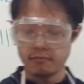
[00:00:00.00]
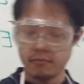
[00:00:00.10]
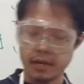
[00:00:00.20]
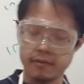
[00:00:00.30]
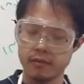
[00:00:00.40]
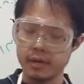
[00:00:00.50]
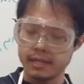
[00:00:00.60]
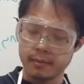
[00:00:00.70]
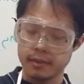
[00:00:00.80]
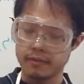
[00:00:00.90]
Wave away
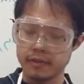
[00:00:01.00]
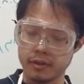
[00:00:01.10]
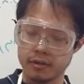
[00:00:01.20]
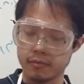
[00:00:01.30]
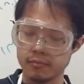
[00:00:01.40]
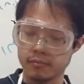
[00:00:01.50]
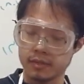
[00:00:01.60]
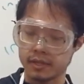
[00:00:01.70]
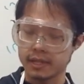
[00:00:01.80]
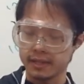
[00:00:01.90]
some of the
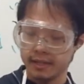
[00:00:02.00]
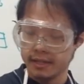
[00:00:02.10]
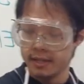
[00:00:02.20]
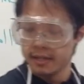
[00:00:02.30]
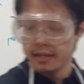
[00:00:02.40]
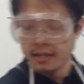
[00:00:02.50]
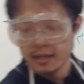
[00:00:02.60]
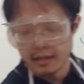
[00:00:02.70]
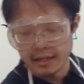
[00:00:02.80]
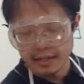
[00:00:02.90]
fumes, okay?
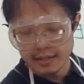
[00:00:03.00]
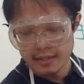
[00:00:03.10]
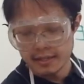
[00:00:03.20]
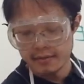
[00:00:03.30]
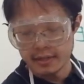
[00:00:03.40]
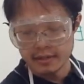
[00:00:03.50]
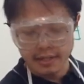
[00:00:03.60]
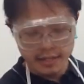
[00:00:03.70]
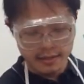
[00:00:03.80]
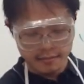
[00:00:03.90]
Alright, here we go
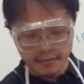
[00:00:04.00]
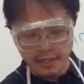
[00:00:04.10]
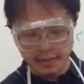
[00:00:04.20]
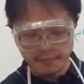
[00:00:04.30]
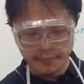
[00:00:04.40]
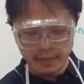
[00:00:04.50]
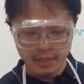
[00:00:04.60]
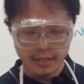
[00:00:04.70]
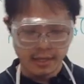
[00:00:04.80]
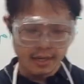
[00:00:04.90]
again. Okay.
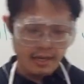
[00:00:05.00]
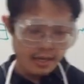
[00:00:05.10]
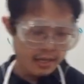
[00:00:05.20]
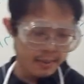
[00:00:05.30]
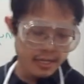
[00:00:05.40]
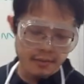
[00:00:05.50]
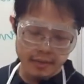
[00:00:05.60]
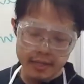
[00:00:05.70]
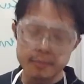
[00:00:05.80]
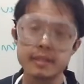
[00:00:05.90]
Especially
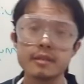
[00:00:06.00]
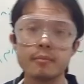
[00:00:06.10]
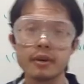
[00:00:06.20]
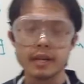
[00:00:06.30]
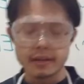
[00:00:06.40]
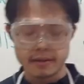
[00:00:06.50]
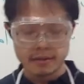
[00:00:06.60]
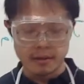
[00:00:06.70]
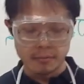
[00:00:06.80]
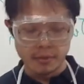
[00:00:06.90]
when this Bunsen burner here
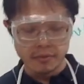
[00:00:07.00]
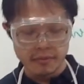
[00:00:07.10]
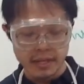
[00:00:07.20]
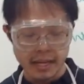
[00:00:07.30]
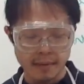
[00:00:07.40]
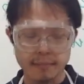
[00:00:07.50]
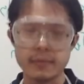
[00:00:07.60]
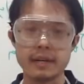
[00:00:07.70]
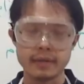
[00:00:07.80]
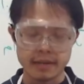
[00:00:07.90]
is on a blue flame,
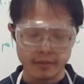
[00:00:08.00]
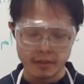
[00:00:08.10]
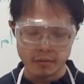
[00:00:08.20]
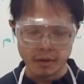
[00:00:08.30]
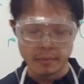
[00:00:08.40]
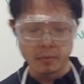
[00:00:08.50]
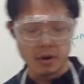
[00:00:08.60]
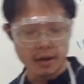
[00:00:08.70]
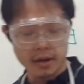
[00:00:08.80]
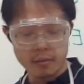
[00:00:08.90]
right? You definitely don't want to be
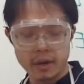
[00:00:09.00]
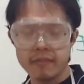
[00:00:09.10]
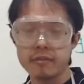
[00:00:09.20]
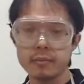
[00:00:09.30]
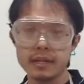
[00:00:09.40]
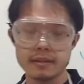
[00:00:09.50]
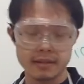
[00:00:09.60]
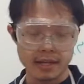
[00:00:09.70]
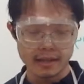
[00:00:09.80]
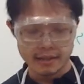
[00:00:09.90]
walking away from it,
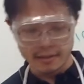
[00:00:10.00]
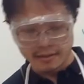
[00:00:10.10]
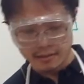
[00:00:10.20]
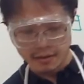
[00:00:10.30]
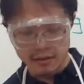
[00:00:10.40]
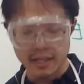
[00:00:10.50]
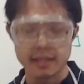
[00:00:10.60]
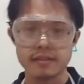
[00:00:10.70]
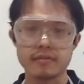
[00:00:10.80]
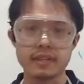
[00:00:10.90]
okay? It doesn't look like
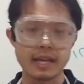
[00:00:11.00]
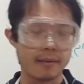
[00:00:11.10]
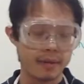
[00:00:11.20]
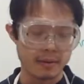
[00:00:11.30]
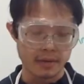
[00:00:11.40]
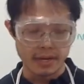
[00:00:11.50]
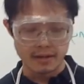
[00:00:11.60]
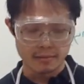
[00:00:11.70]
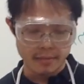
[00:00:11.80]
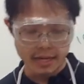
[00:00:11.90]
it's a flame, anyone
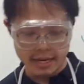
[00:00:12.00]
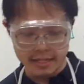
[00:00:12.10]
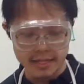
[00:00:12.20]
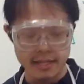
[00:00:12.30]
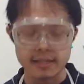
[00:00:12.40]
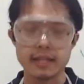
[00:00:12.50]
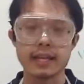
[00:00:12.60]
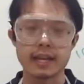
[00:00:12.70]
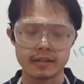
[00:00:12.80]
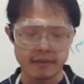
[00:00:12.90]
else might actually
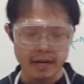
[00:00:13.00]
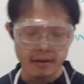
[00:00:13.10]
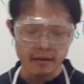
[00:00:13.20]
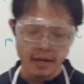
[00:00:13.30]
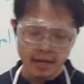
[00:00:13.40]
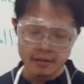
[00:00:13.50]
accidentally catch fire.